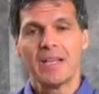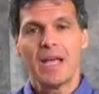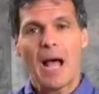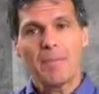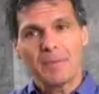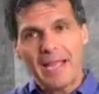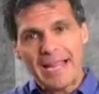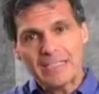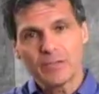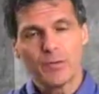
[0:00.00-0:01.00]
Up to
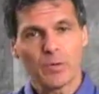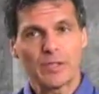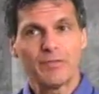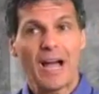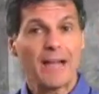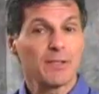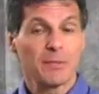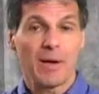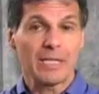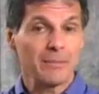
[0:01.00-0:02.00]
age 45, your
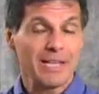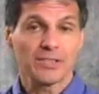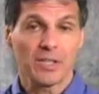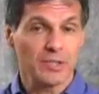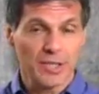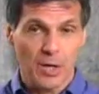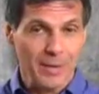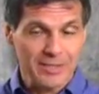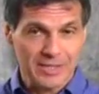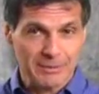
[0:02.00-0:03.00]
body makes all the
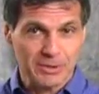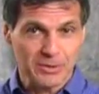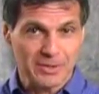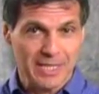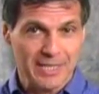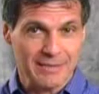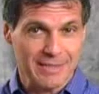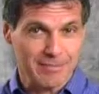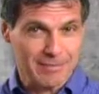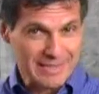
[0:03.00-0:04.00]
coenzyme Q10 that
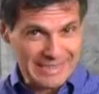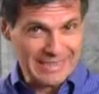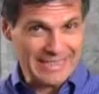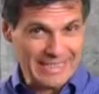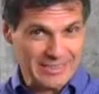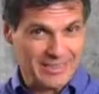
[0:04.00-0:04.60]
it really needs.